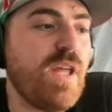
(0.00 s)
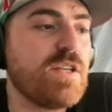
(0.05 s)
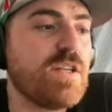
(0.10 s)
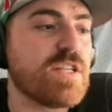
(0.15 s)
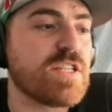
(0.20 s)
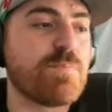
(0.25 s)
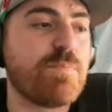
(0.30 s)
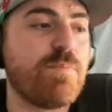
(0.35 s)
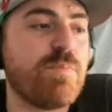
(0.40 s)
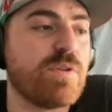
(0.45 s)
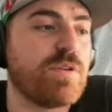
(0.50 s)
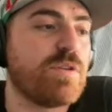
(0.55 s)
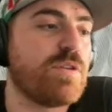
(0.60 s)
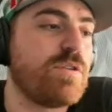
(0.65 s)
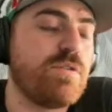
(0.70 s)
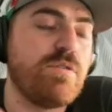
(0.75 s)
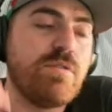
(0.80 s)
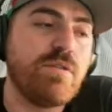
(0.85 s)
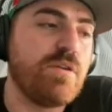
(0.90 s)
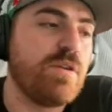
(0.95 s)
just,
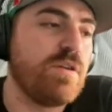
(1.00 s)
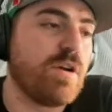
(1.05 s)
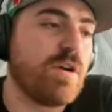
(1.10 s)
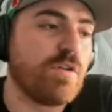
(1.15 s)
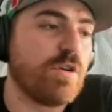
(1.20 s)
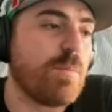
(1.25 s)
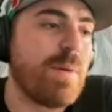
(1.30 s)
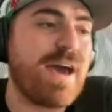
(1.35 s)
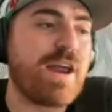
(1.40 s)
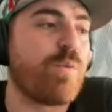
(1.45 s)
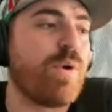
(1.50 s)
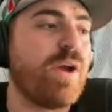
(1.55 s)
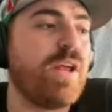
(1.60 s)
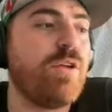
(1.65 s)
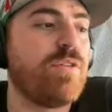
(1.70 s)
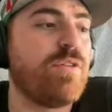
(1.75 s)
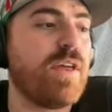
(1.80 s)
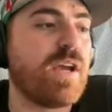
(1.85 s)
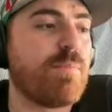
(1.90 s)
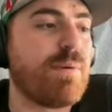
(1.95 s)
no matter what
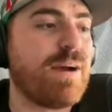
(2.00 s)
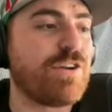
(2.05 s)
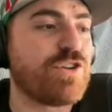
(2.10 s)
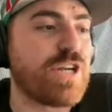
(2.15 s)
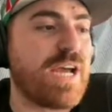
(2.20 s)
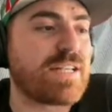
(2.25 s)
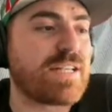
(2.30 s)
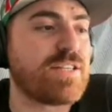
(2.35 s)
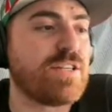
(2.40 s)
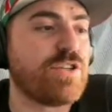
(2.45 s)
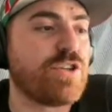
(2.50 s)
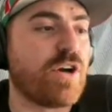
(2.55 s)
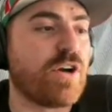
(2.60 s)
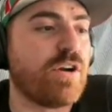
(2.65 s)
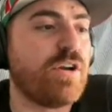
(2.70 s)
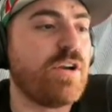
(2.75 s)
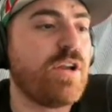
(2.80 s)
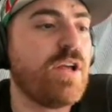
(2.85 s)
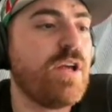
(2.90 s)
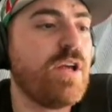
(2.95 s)
you think about Jackson
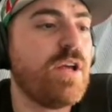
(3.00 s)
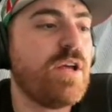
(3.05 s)
Dart,